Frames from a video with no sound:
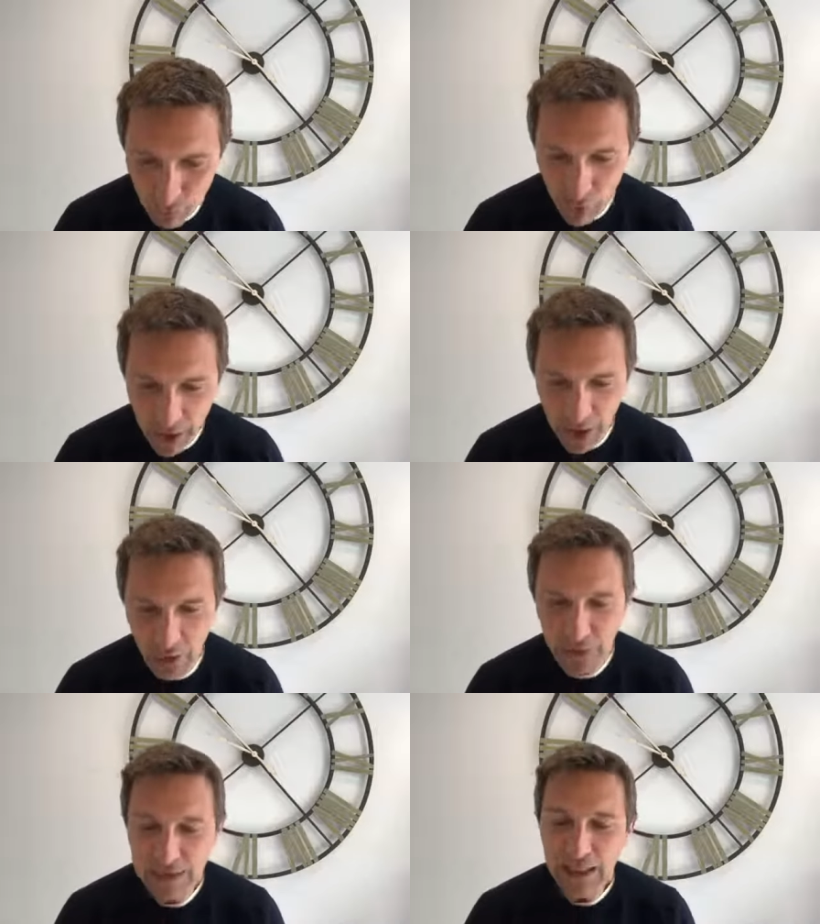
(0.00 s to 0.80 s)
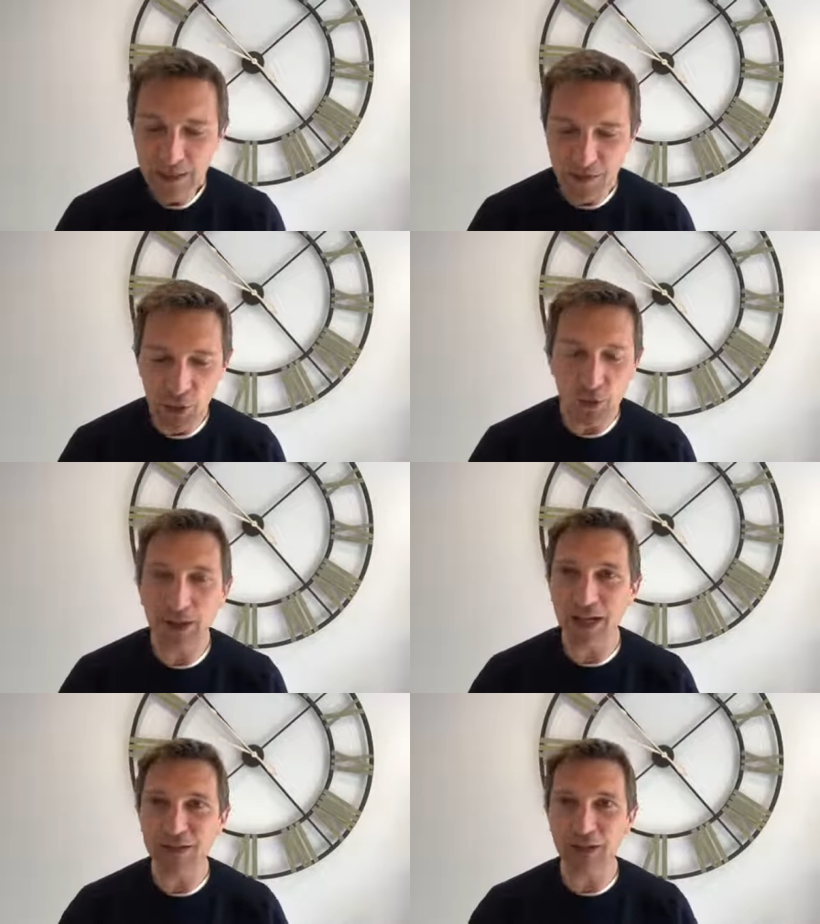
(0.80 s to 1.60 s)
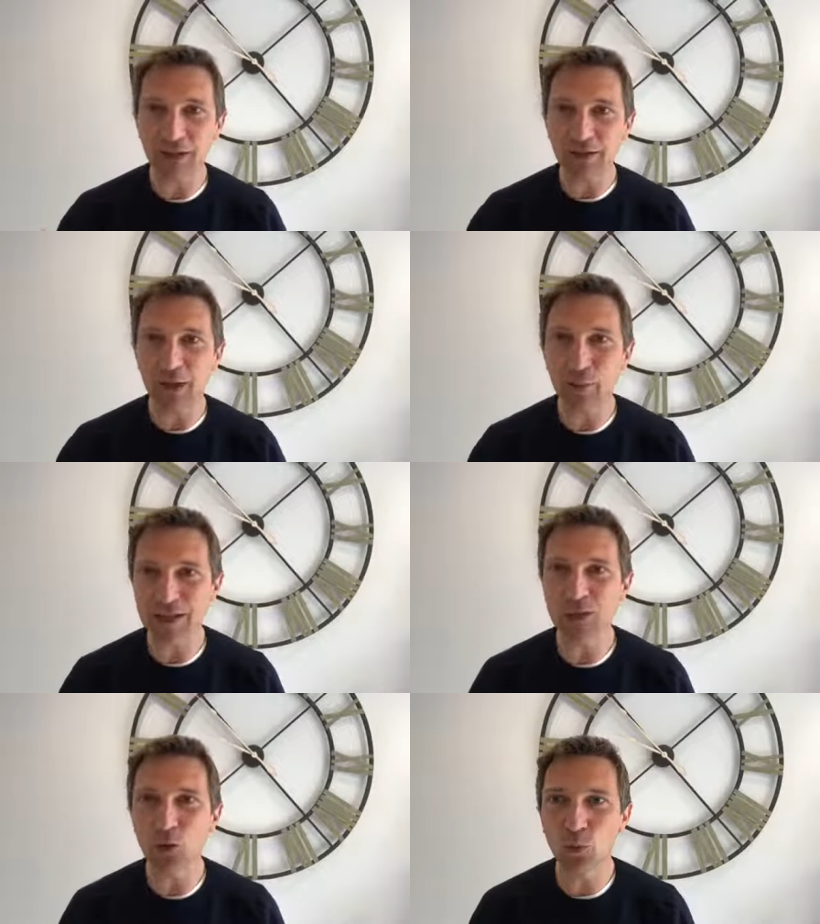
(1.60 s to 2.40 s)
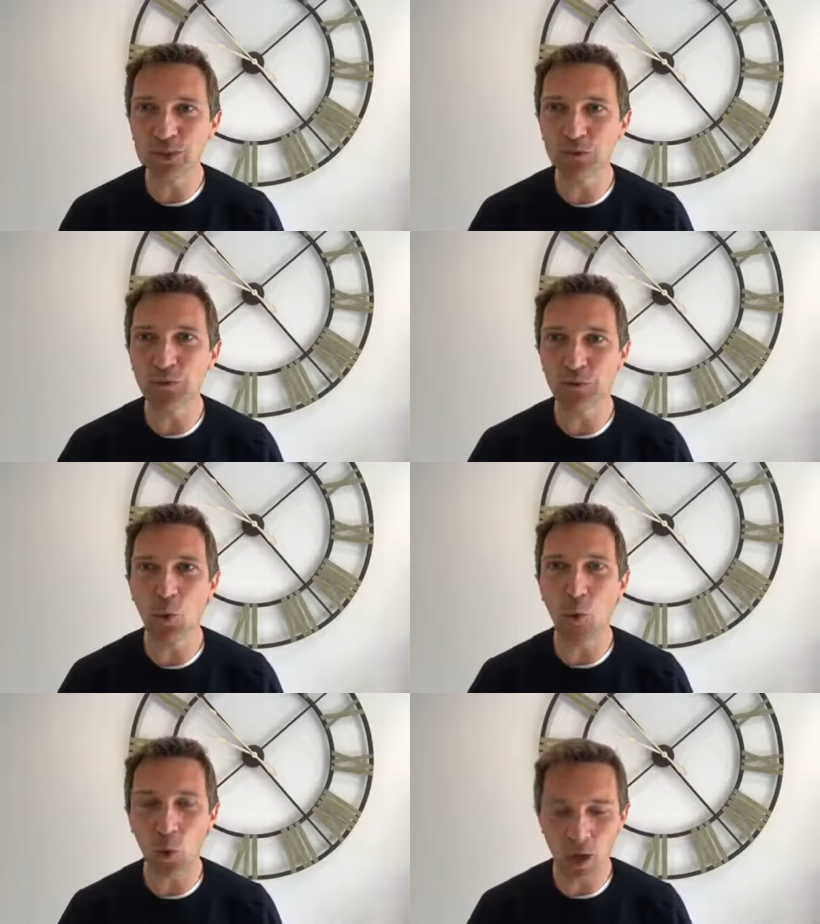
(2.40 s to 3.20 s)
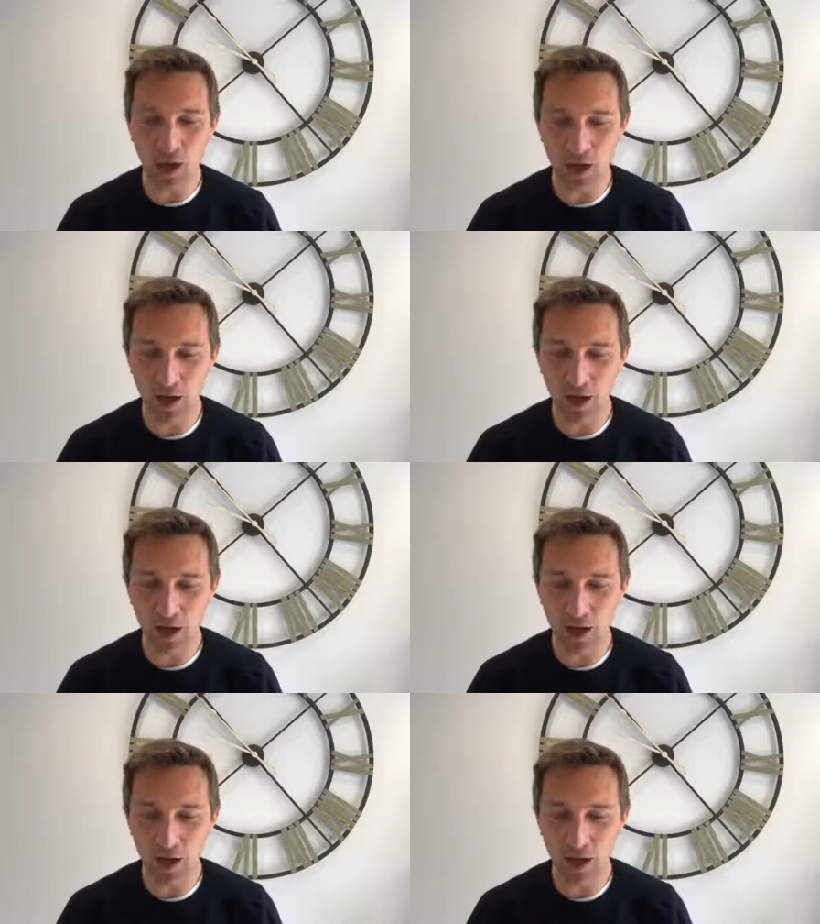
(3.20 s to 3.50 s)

Rightio. So that's kind of wetting your whistle for